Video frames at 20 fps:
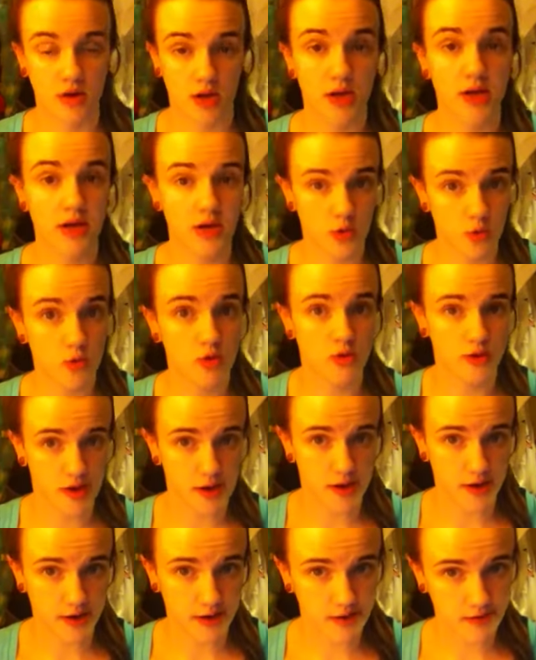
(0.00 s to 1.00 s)
Equal
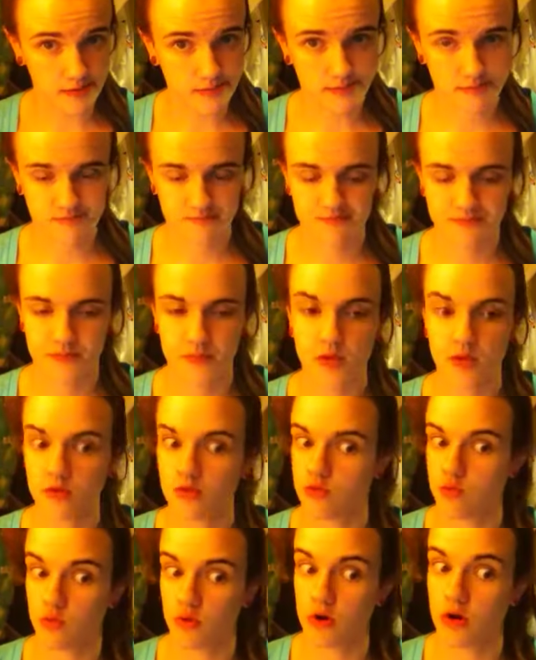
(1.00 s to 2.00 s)
tie.
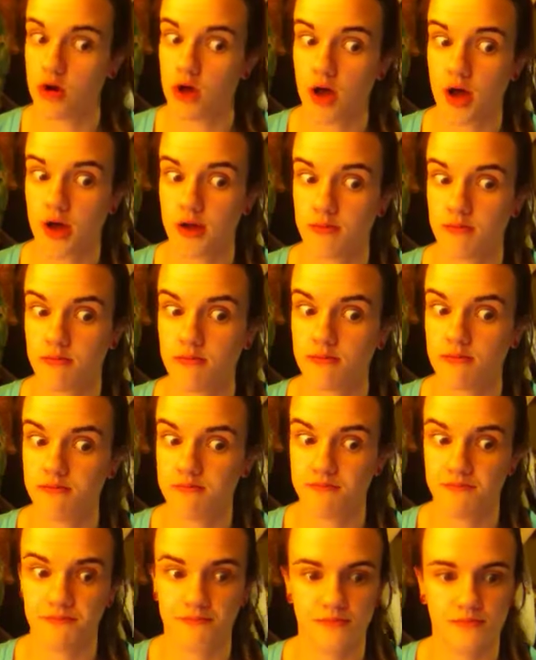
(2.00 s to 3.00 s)
Swear to God.
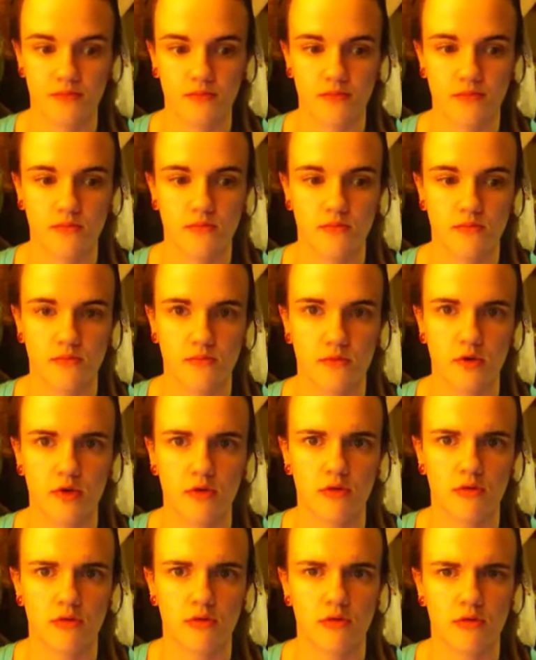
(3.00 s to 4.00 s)
No,
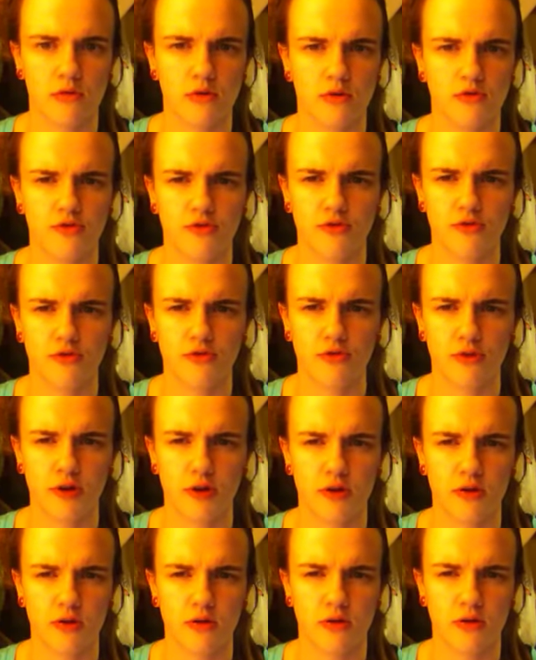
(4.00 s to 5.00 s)
I shouldn't do that.
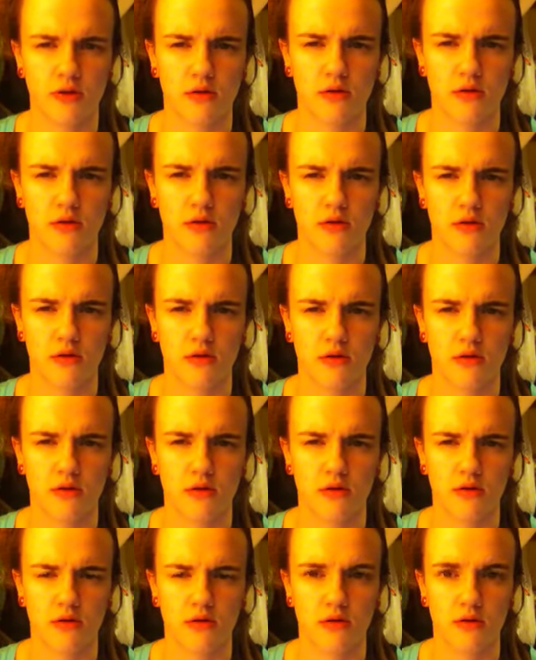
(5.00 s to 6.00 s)

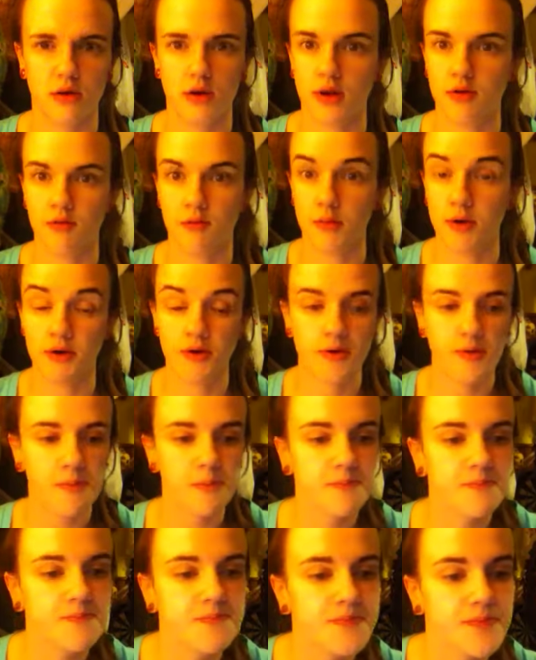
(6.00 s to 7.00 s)
Never mind.
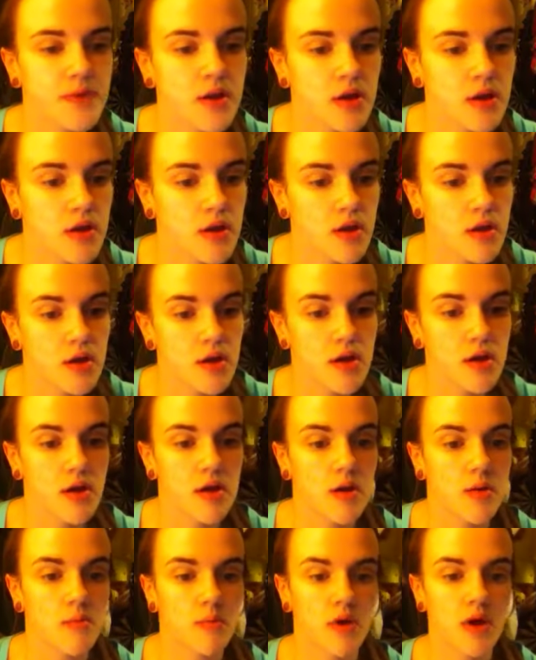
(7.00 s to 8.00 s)

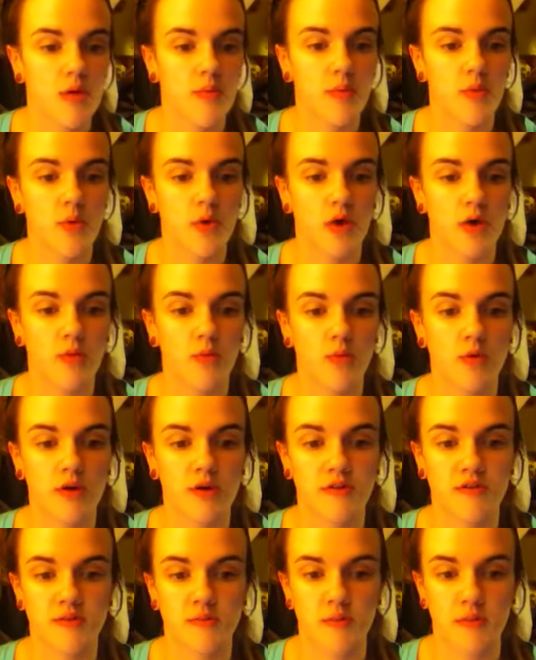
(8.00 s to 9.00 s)
Make up a word and what
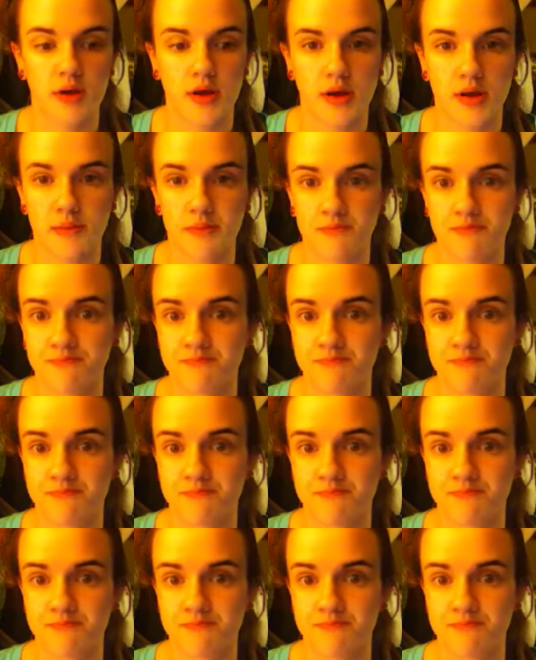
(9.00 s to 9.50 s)
does it mean?